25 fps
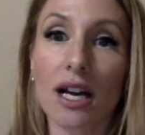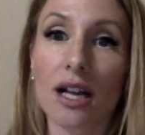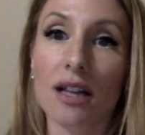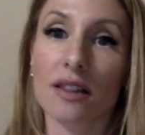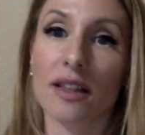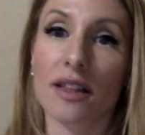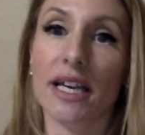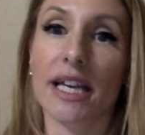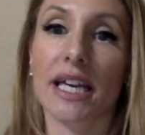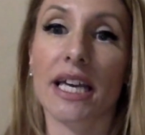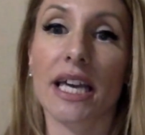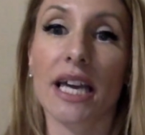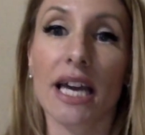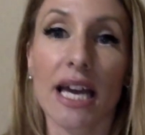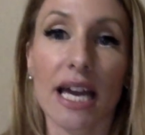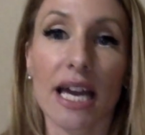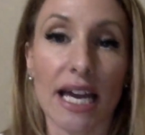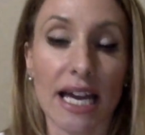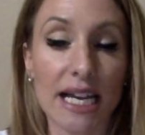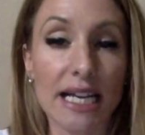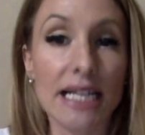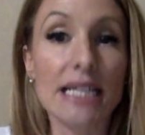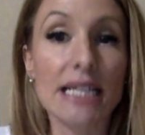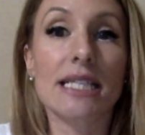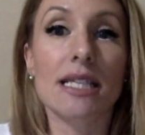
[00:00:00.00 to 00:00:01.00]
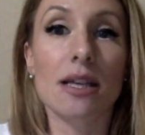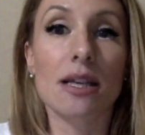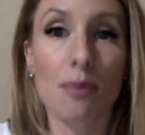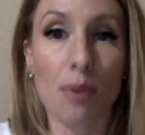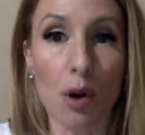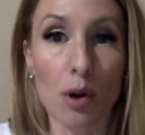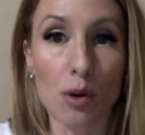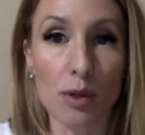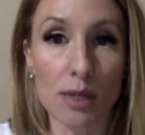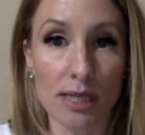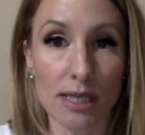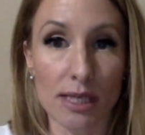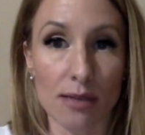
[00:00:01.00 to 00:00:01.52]
like, and it's
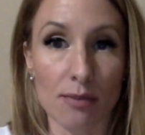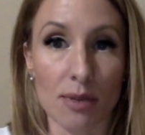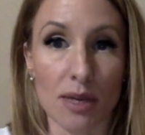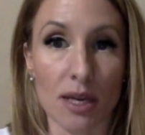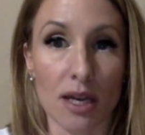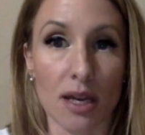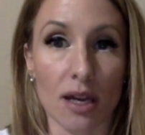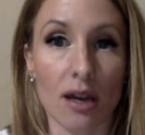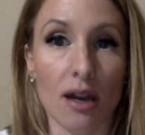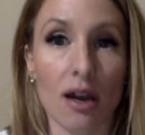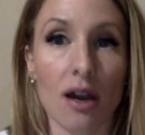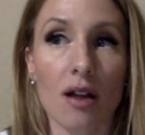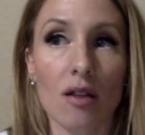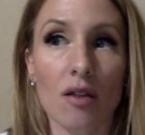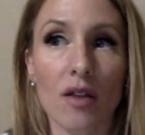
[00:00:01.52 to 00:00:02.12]
supposed to be.